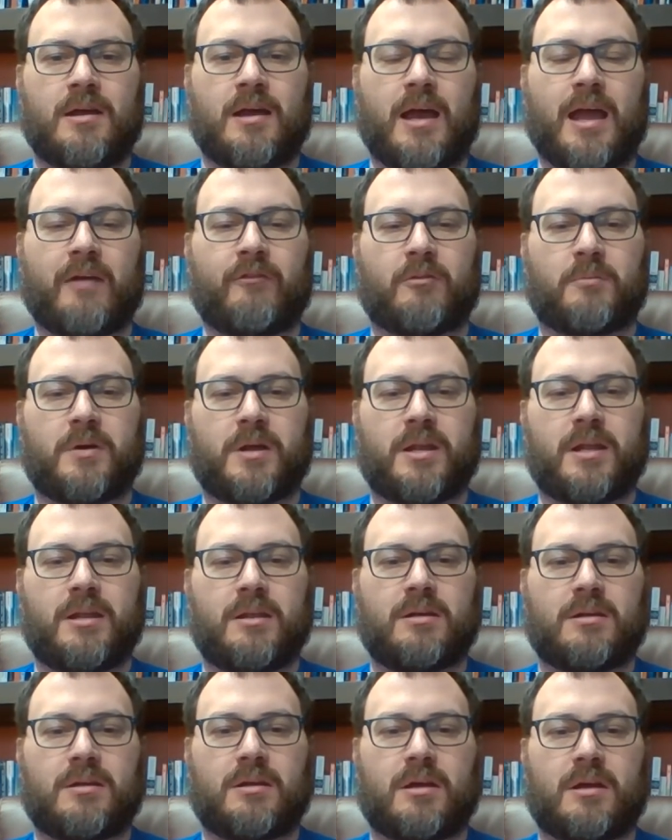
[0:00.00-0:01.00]
Hi,
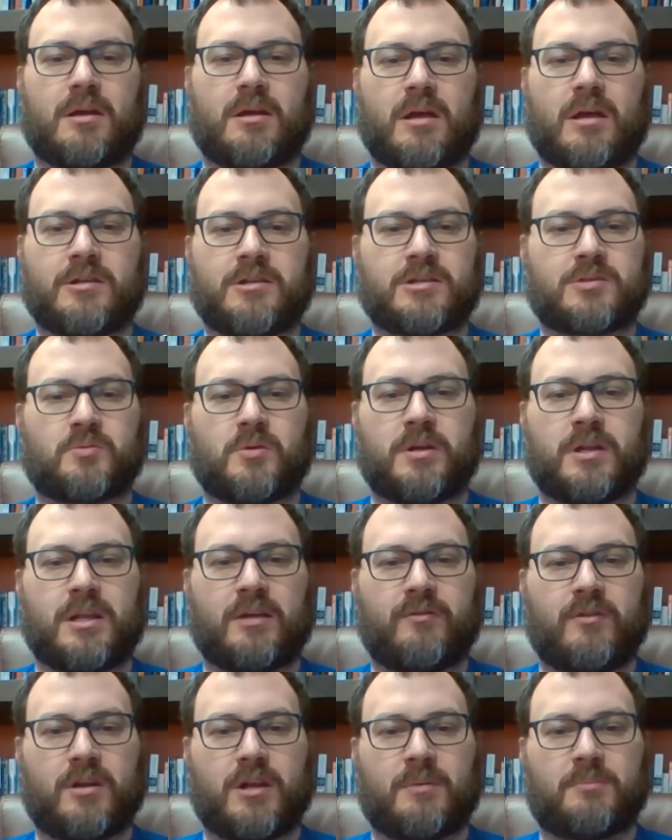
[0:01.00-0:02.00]
everybody. I just want to
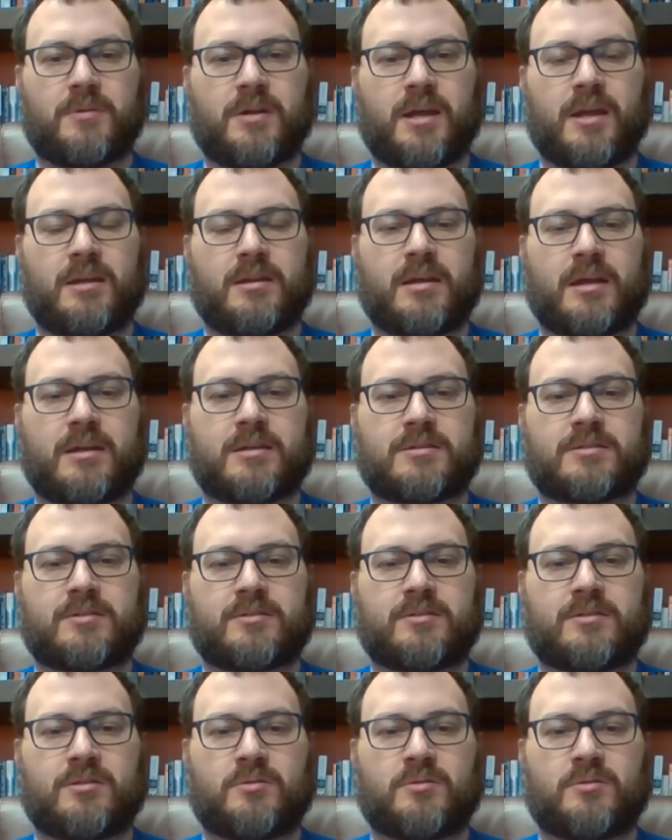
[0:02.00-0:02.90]
give you an update as